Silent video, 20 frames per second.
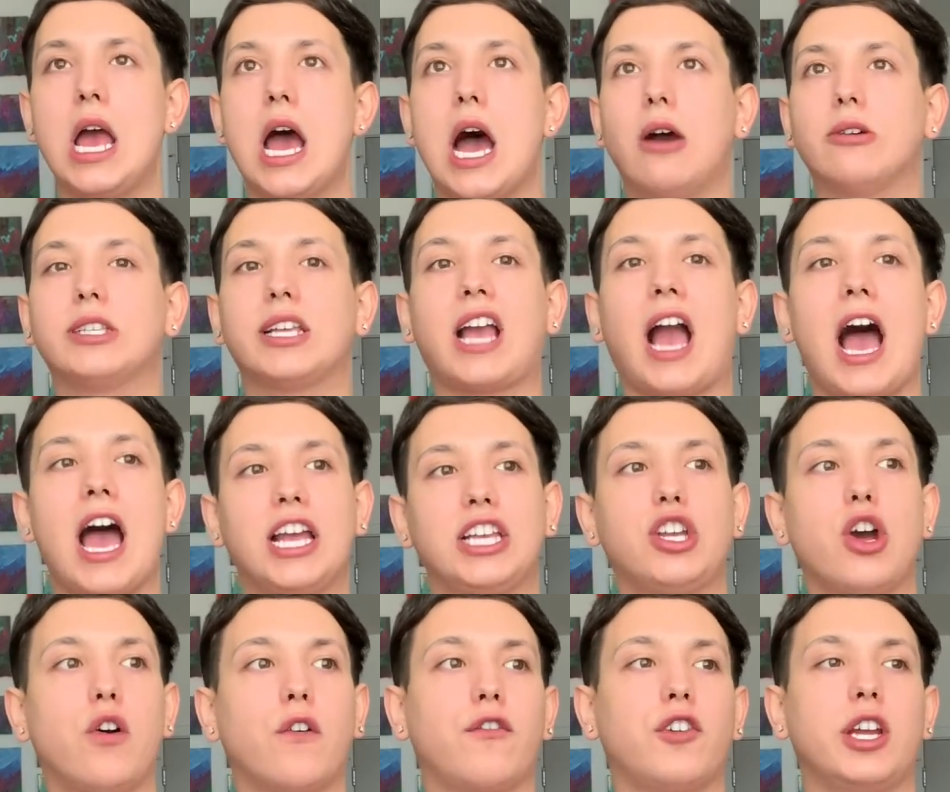I was like, I
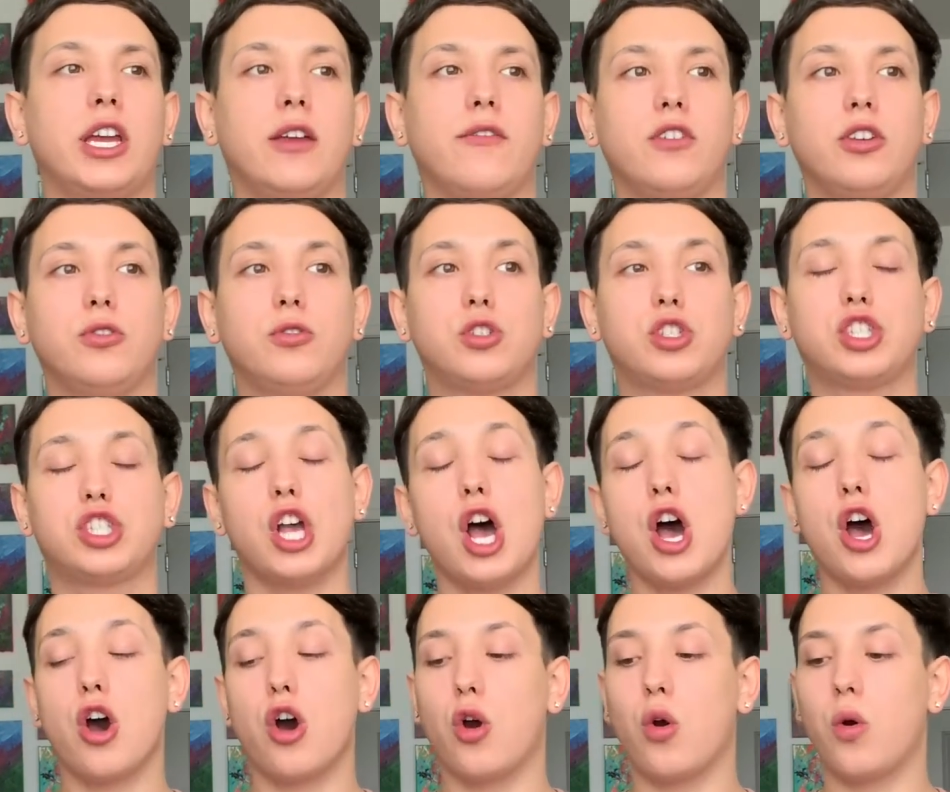don't forgive you.
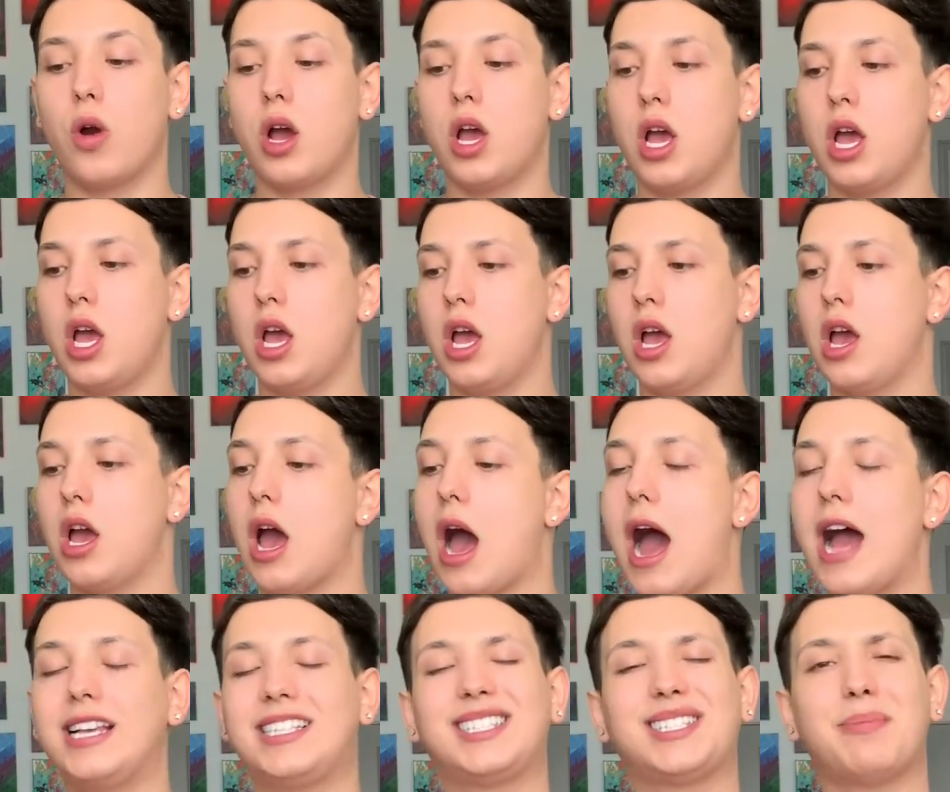So
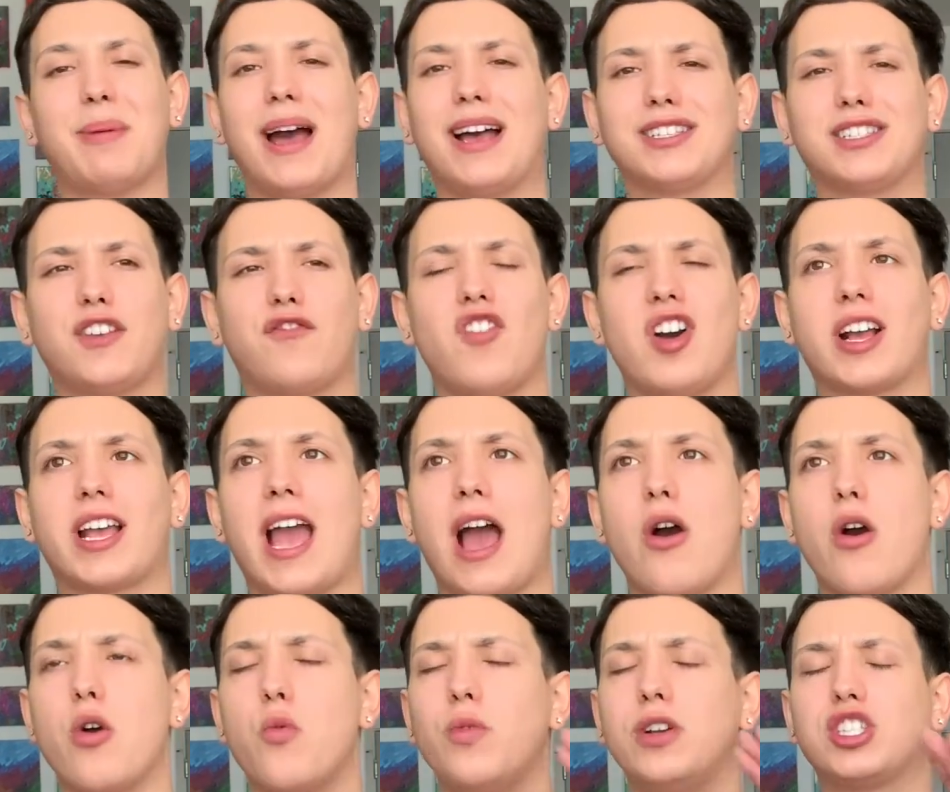I spazzed the fuck
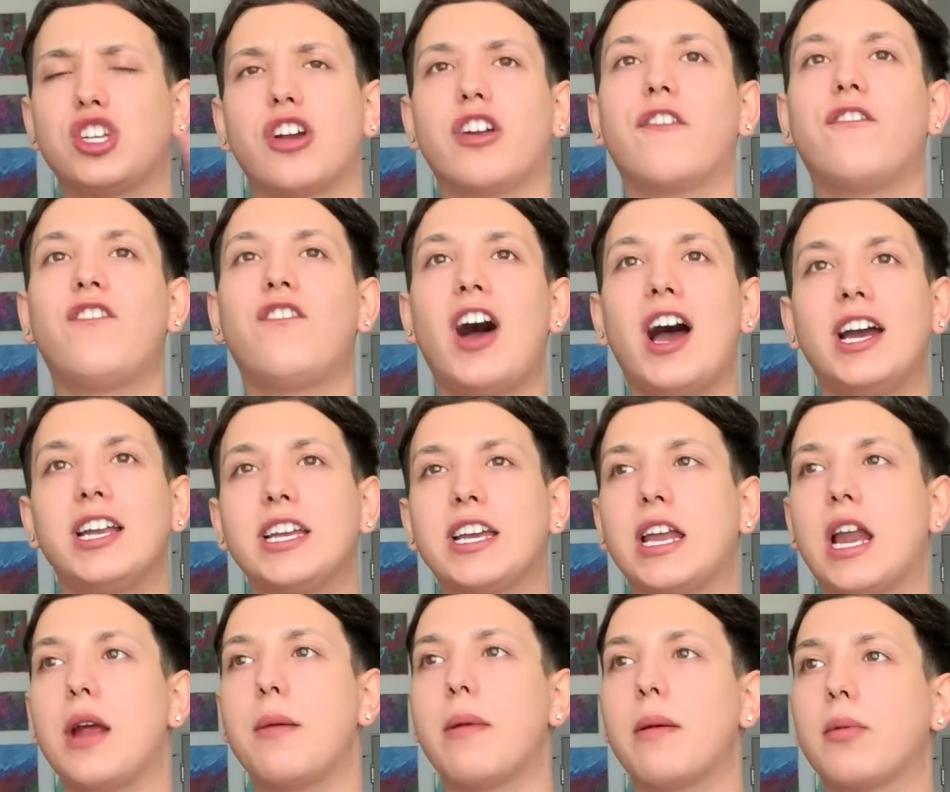out, and we started fighting, and
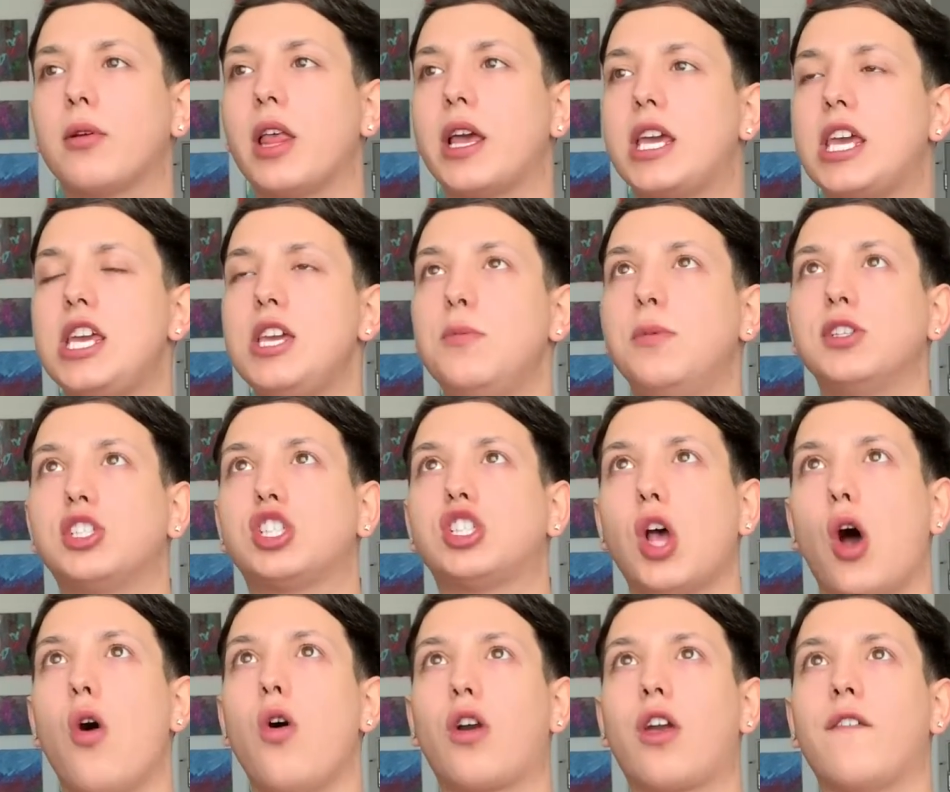I remember, like, he was
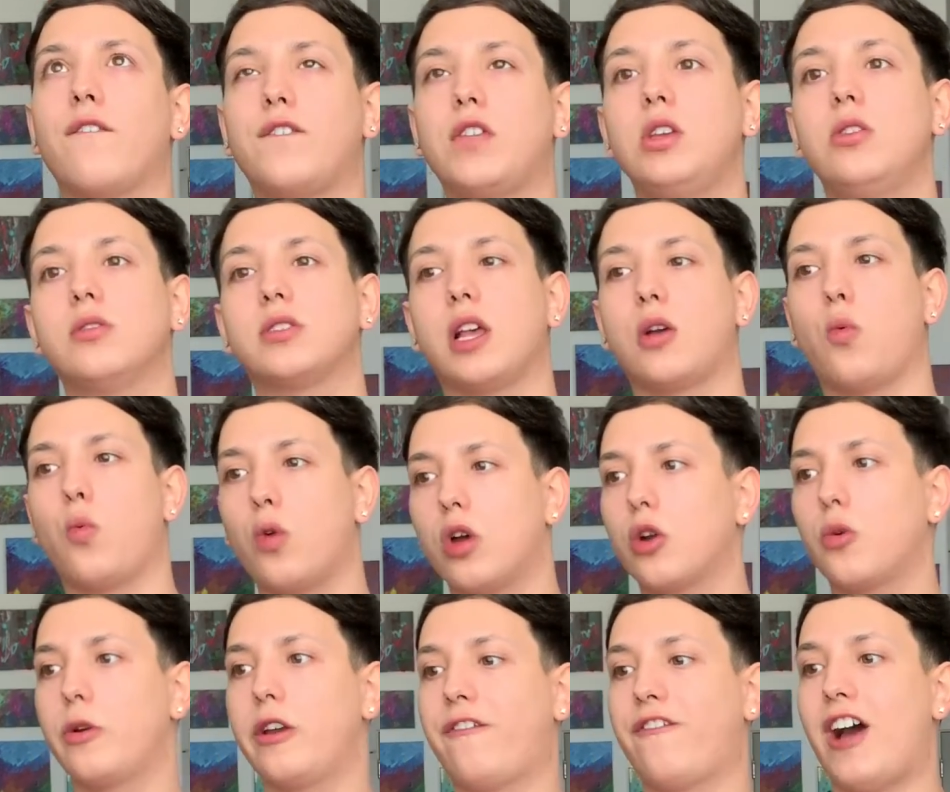so confused, like, what
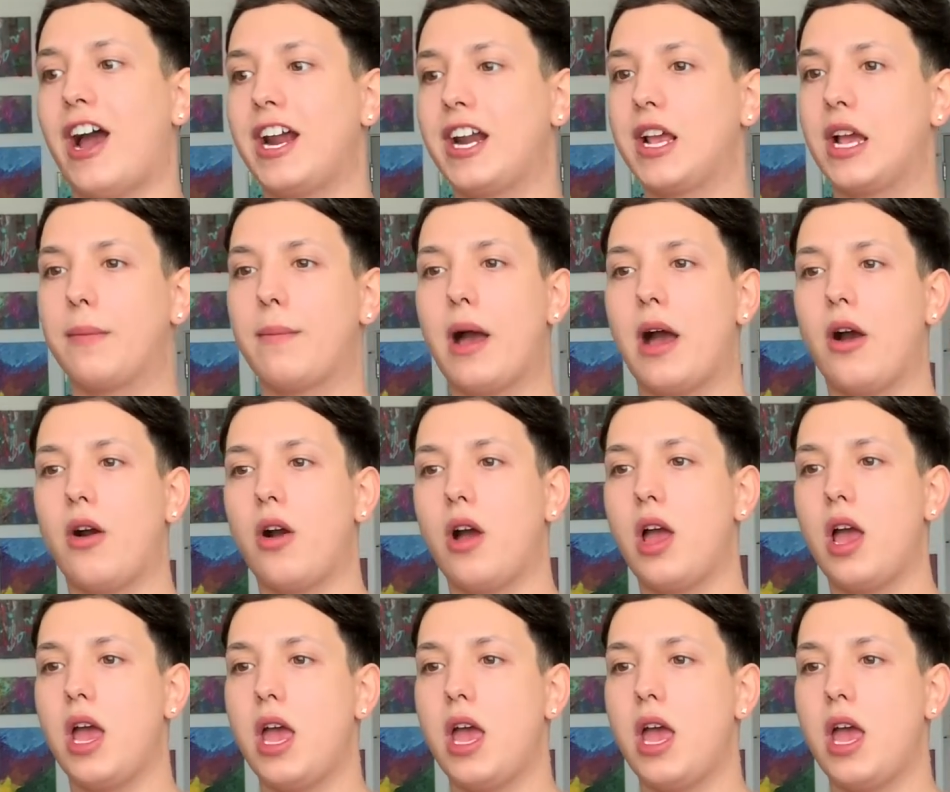are we fighting about?